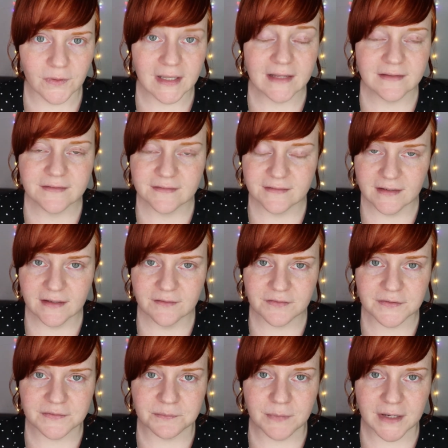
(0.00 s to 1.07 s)
let's see if
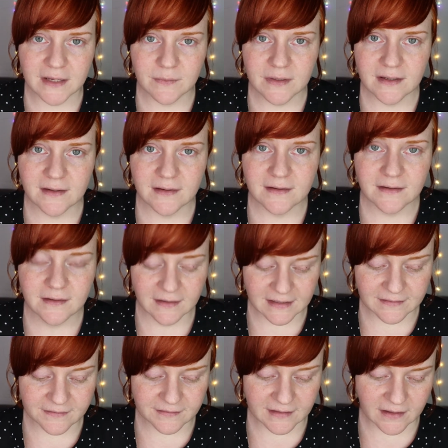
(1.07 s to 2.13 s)
this baby
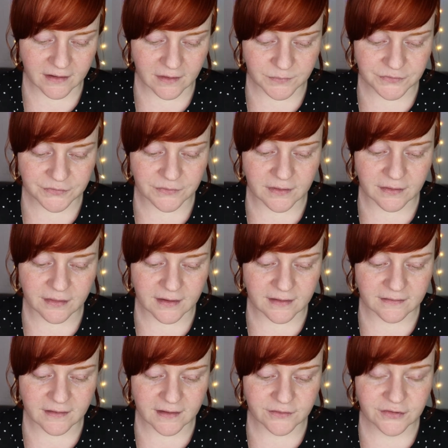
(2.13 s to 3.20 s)
can stand up to the
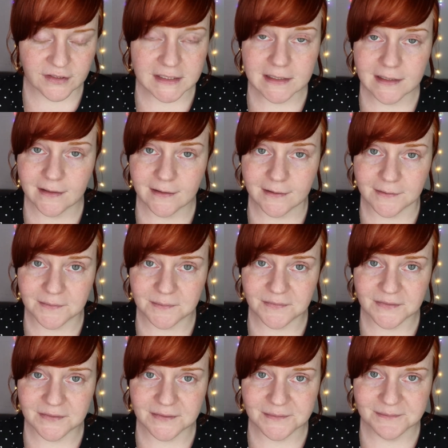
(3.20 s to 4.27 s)
things that she
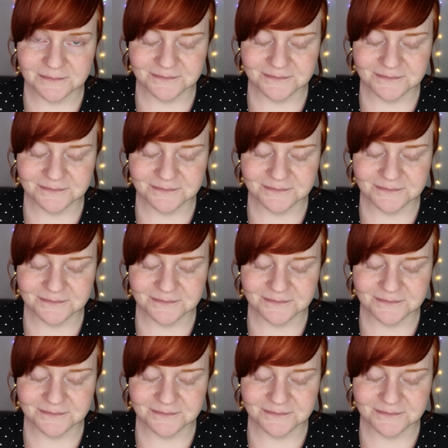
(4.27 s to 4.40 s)
claims.